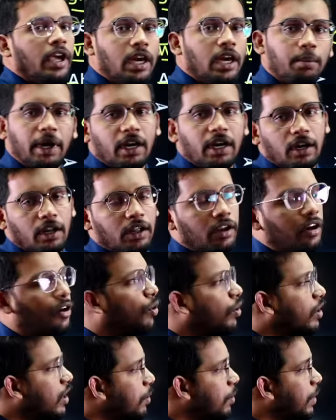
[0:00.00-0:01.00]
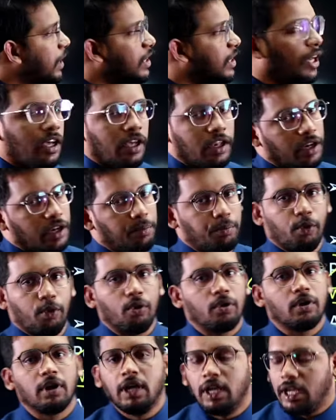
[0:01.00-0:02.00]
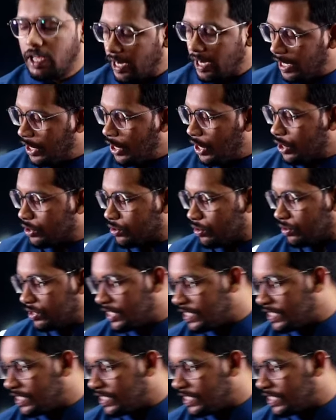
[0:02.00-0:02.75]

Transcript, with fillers: element noted by the report, right? So